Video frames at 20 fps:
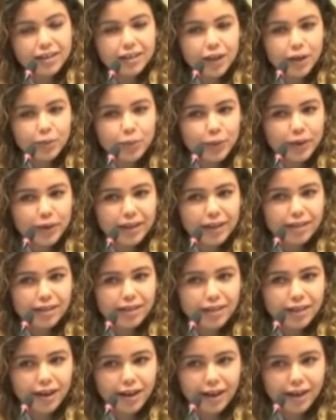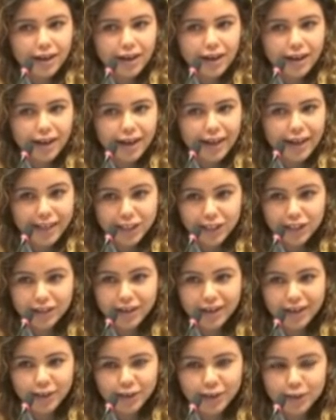ended up with
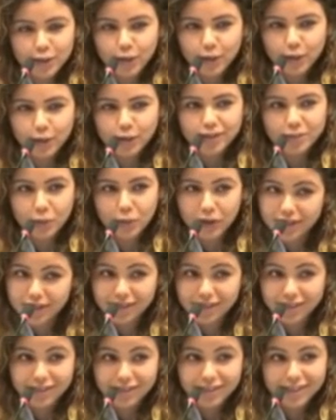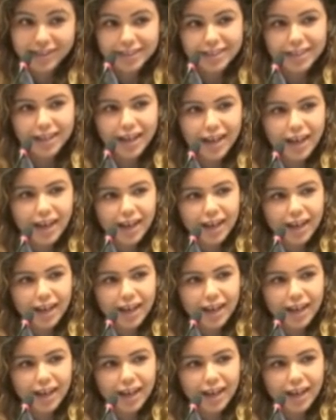89 years old president